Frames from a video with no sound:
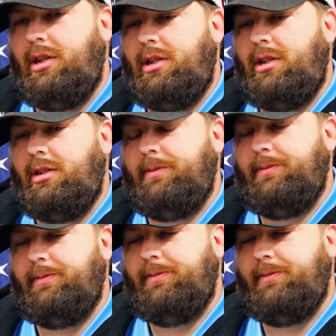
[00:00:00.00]
Um,
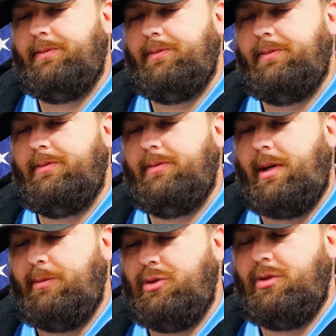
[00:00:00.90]

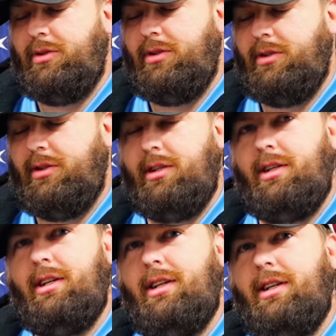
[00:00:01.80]
you i you'll be
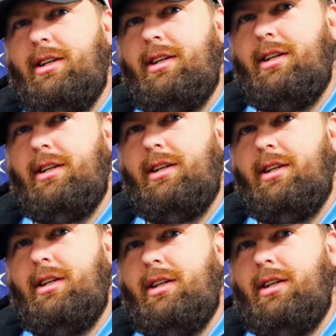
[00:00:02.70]
very happy.
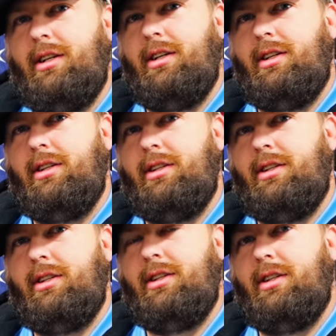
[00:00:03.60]
If you like
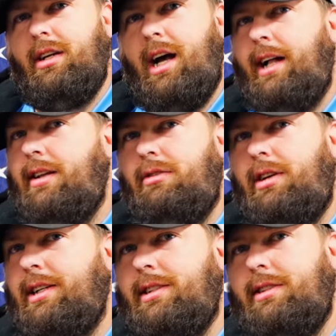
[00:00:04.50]
seafood, you'll be. I happy. don't
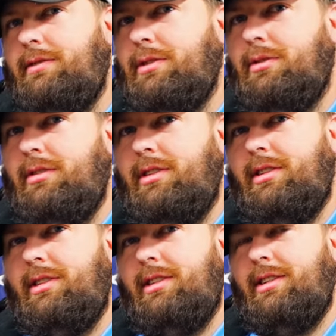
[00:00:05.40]
like seafood. Oh,
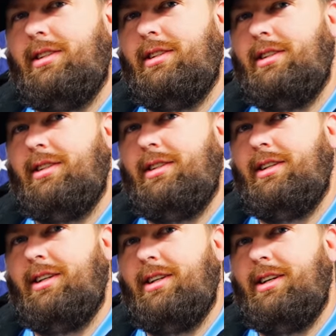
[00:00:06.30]
you're not gonna like it then.
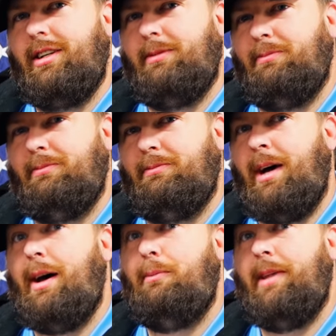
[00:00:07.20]
Just
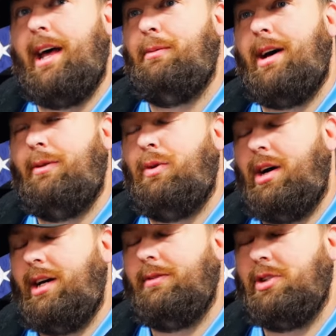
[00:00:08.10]
my, now, my
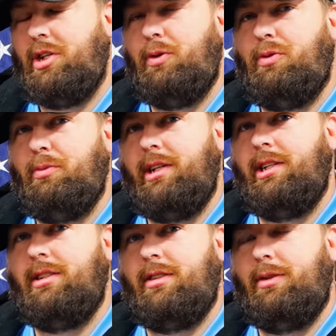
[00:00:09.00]
wife, she will
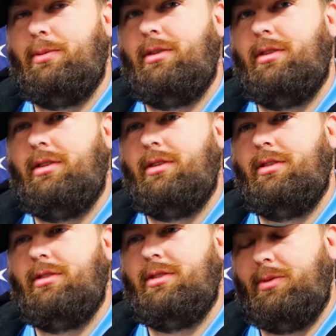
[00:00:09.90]
be super
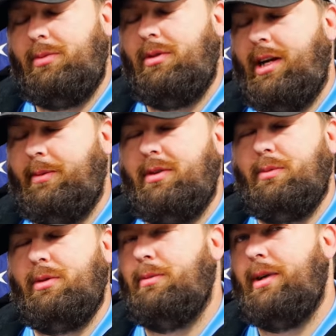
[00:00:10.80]
super happy.
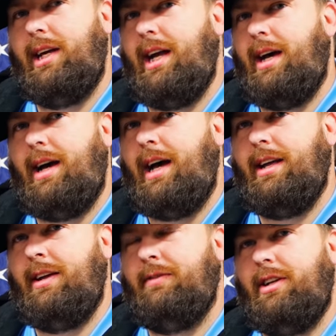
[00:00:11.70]
But me, I, I
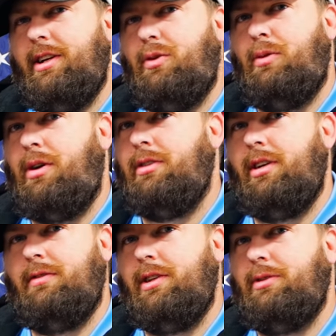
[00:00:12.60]
if it don't walk
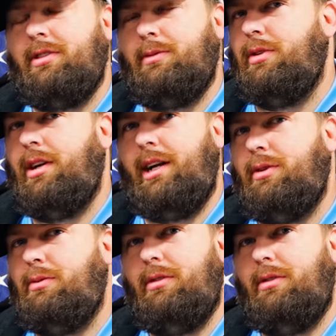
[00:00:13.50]
in a field somewhere, I don't.